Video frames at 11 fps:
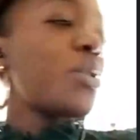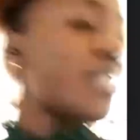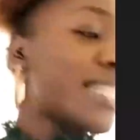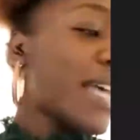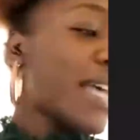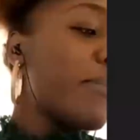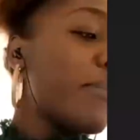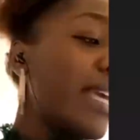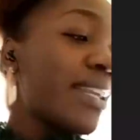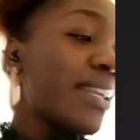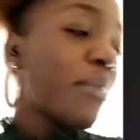
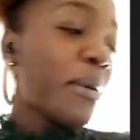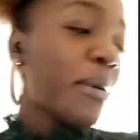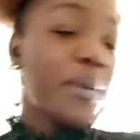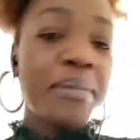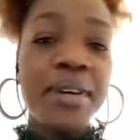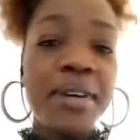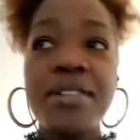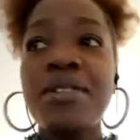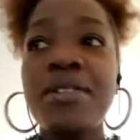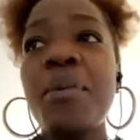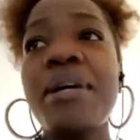Usitabiri mambo
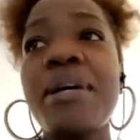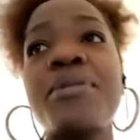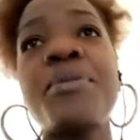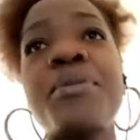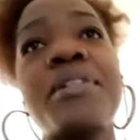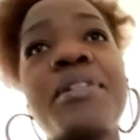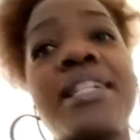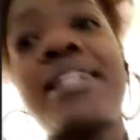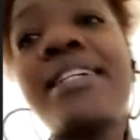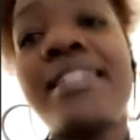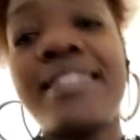ambayo sio mazuri.